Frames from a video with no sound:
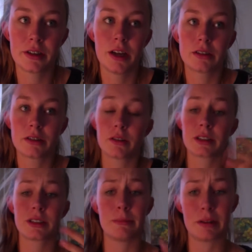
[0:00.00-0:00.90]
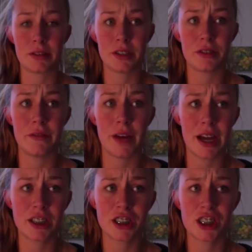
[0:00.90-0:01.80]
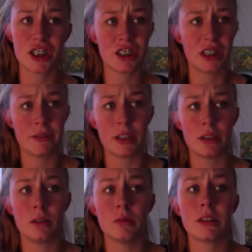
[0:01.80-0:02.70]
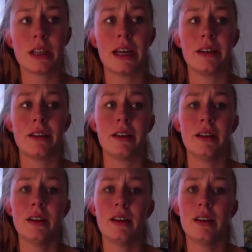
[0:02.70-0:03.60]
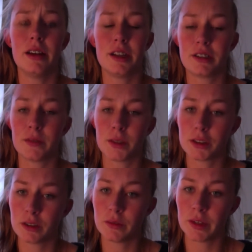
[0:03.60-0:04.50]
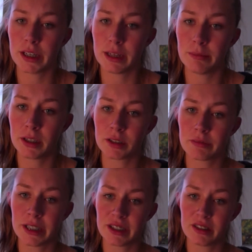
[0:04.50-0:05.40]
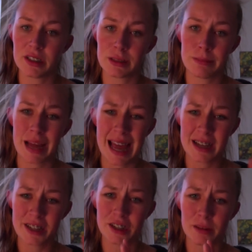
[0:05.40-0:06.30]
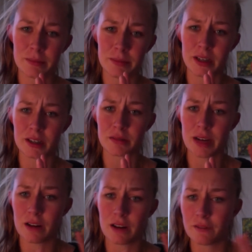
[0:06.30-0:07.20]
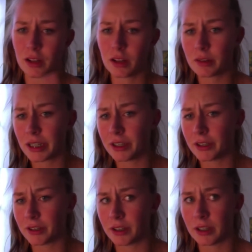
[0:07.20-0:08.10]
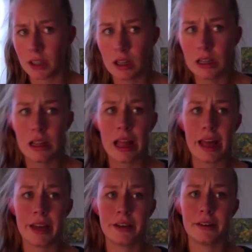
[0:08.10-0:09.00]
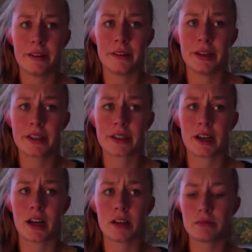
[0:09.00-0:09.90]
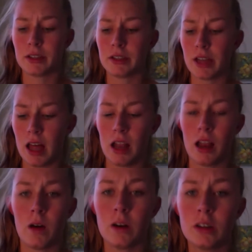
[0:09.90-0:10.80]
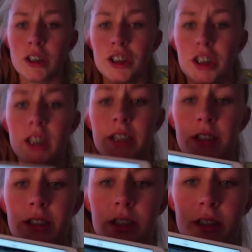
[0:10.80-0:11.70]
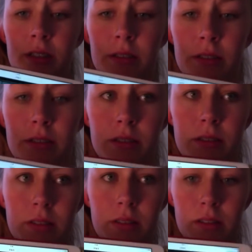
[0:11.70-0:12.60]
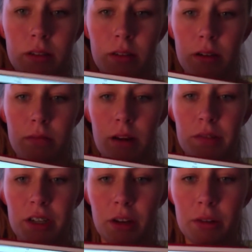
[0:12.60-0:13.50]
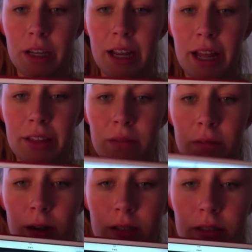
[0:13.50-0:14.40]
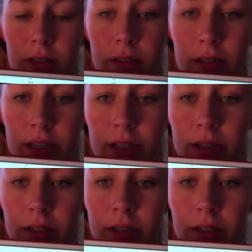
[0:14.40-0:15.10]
talks about this vase she's never owned, and it's a voiceover again because we get this pan shot because we are following her. And it starts with a long shot where we're looking at the vase, then